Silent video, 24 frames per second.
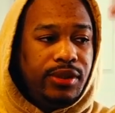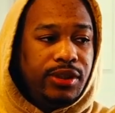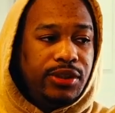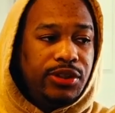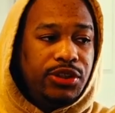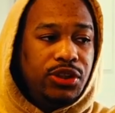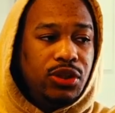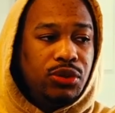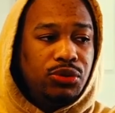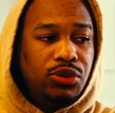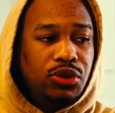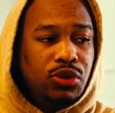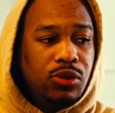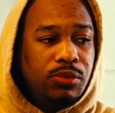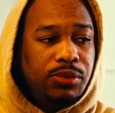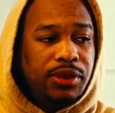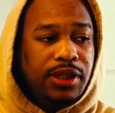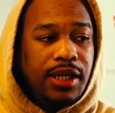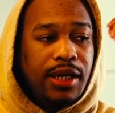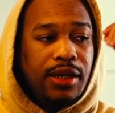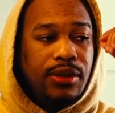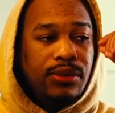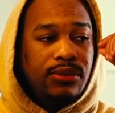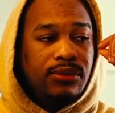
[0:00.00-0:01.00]
This YouTube
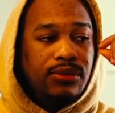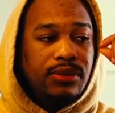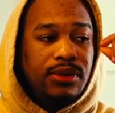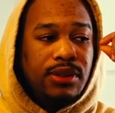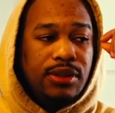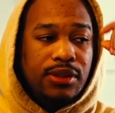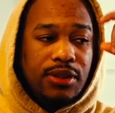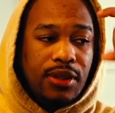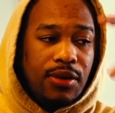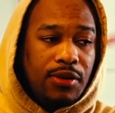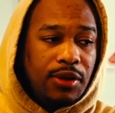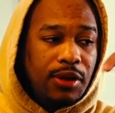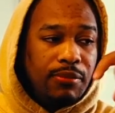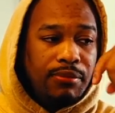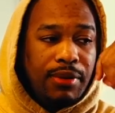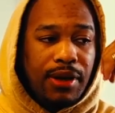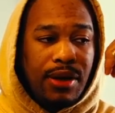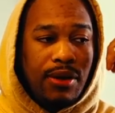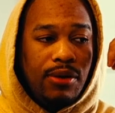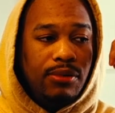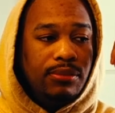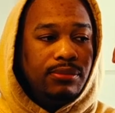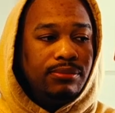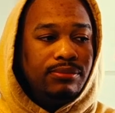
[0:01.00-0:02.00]
channel is all
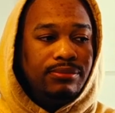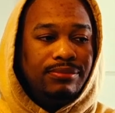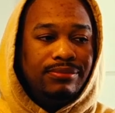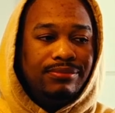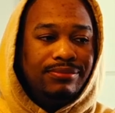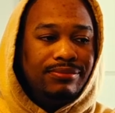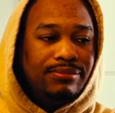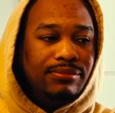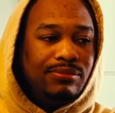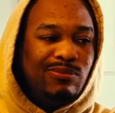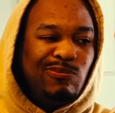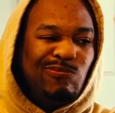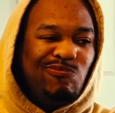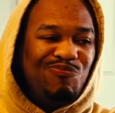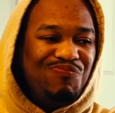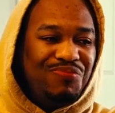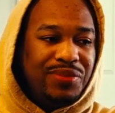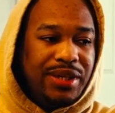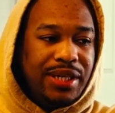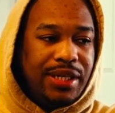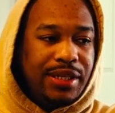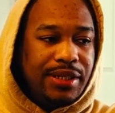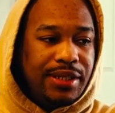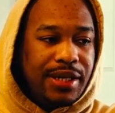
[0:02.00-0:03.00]
about
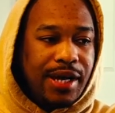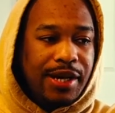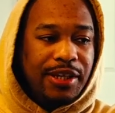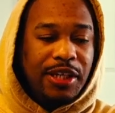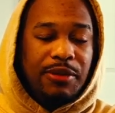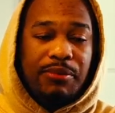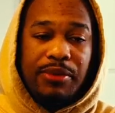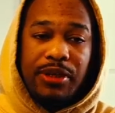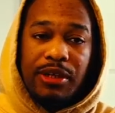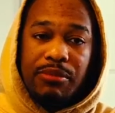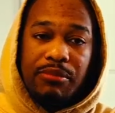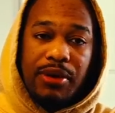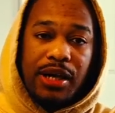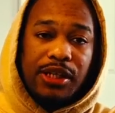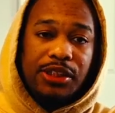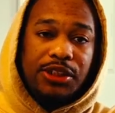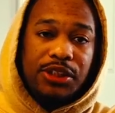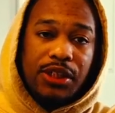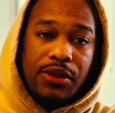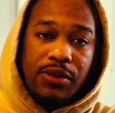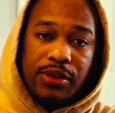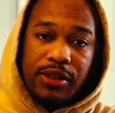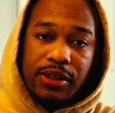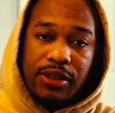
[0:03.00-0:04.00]
me documenting my
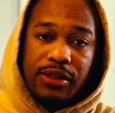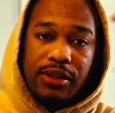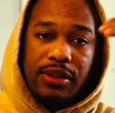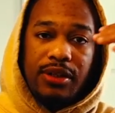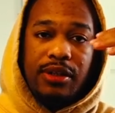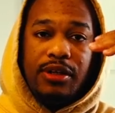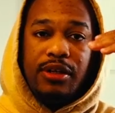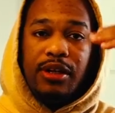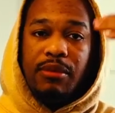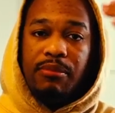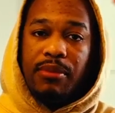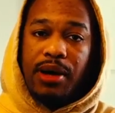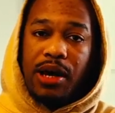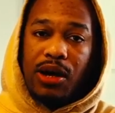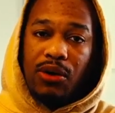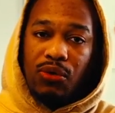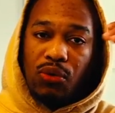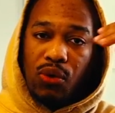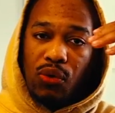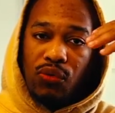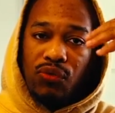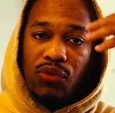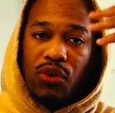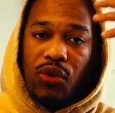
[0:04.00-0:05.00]
journey, my
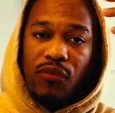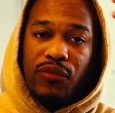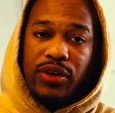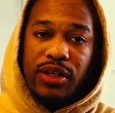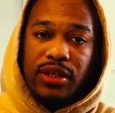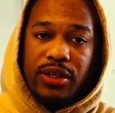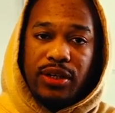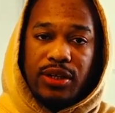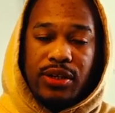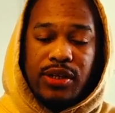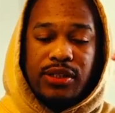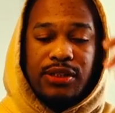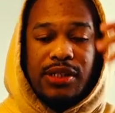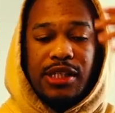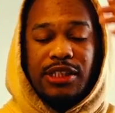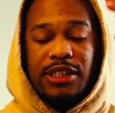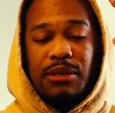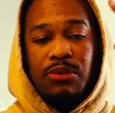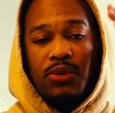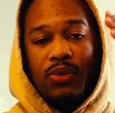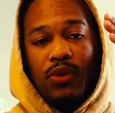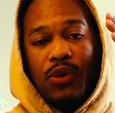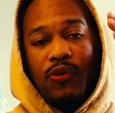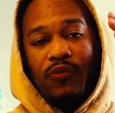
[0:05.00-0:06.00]
growth over the years
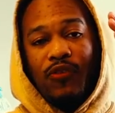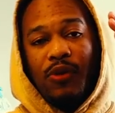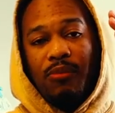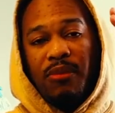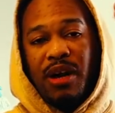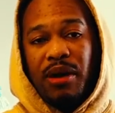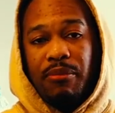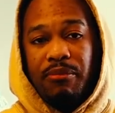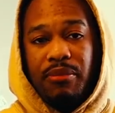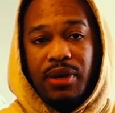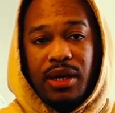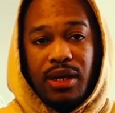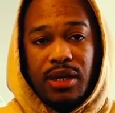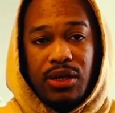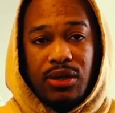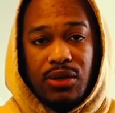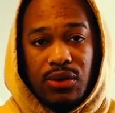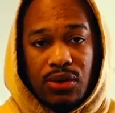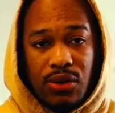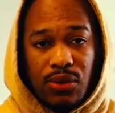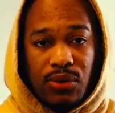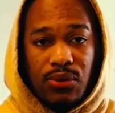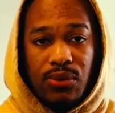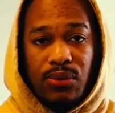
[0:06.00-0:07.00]
as I'm going for my
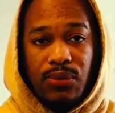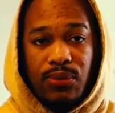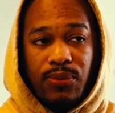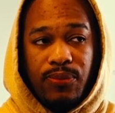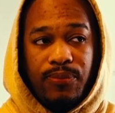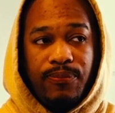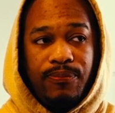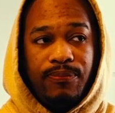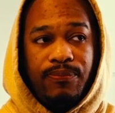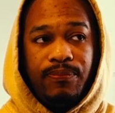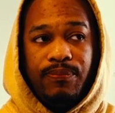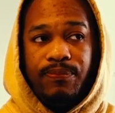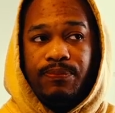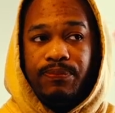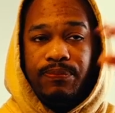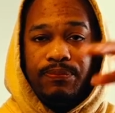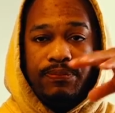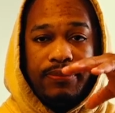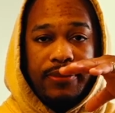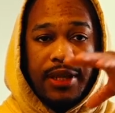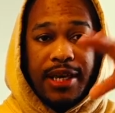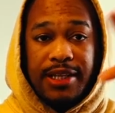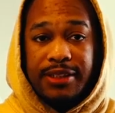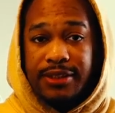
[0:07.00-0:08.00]
main goal.
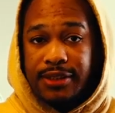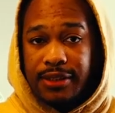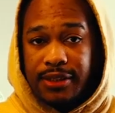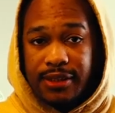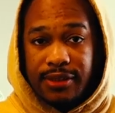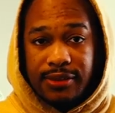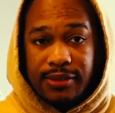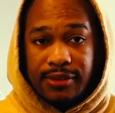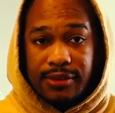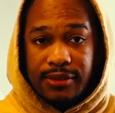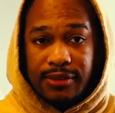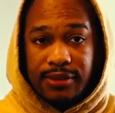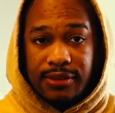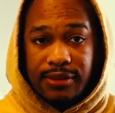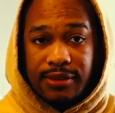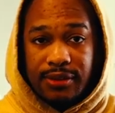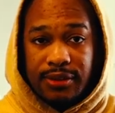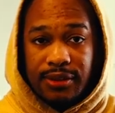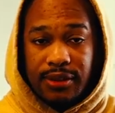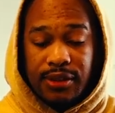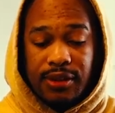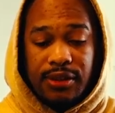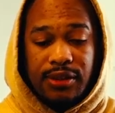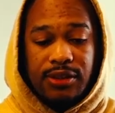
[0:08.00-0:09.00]
That's it.
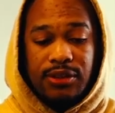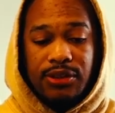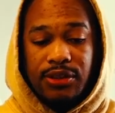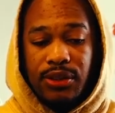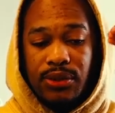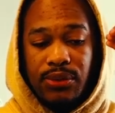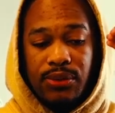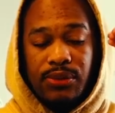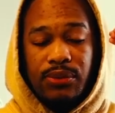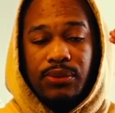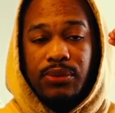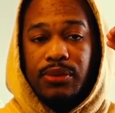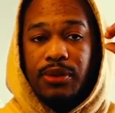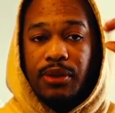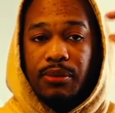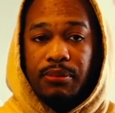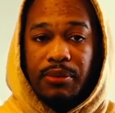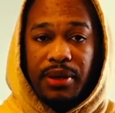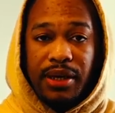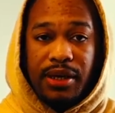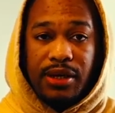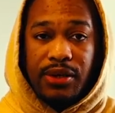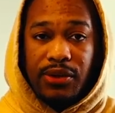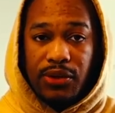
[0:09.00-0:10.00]
So the
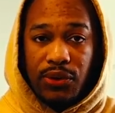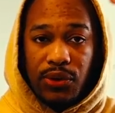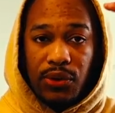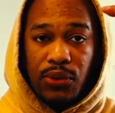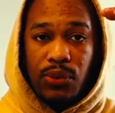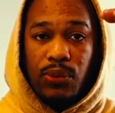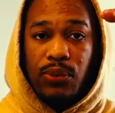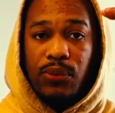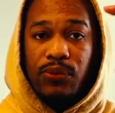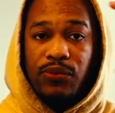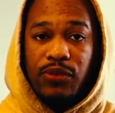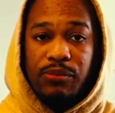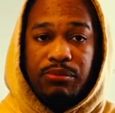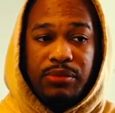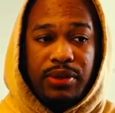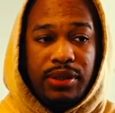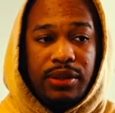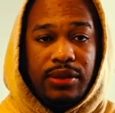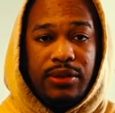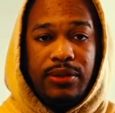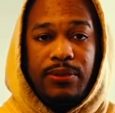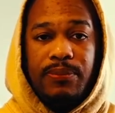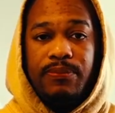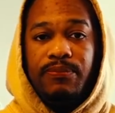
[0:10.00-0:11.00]
main goal for
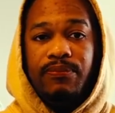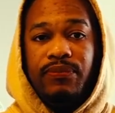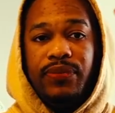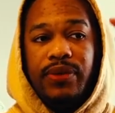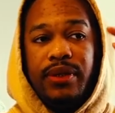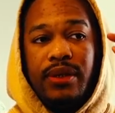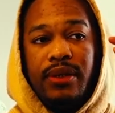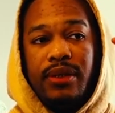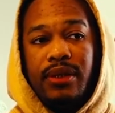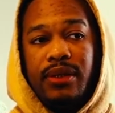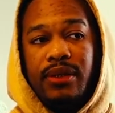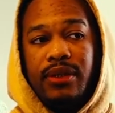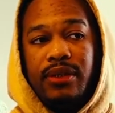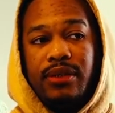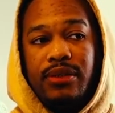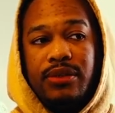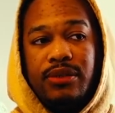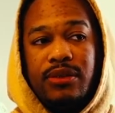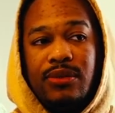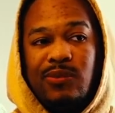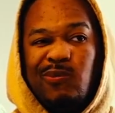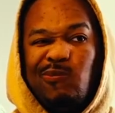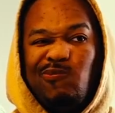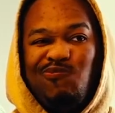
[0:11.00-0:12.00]
me
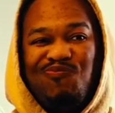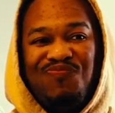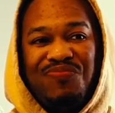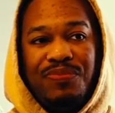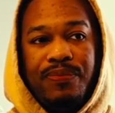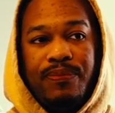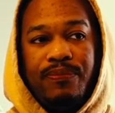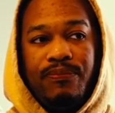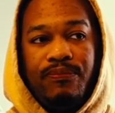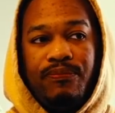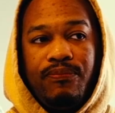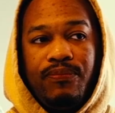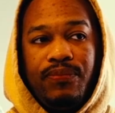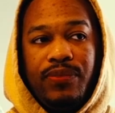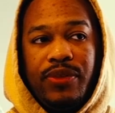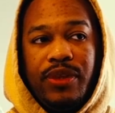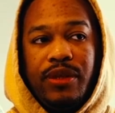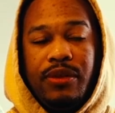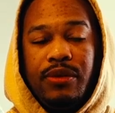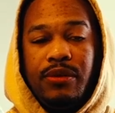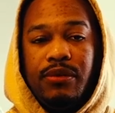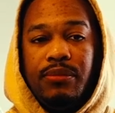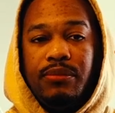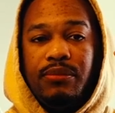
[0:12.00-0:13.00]
is
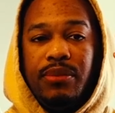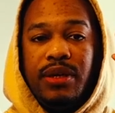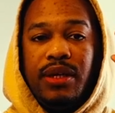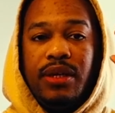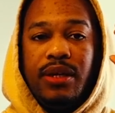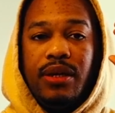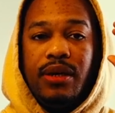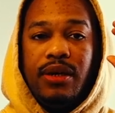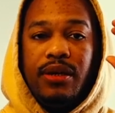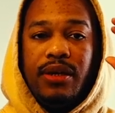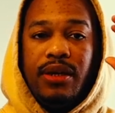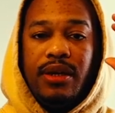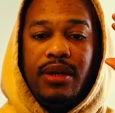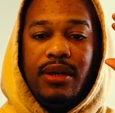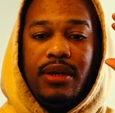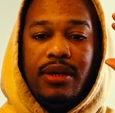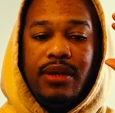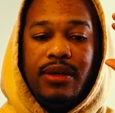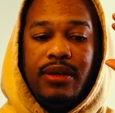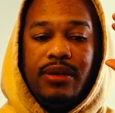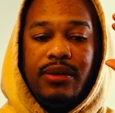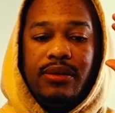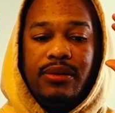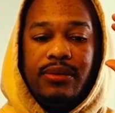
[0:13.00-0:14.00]
being
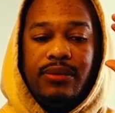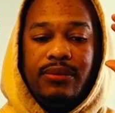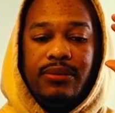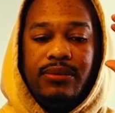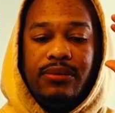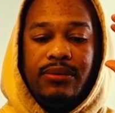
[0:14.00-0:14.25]
a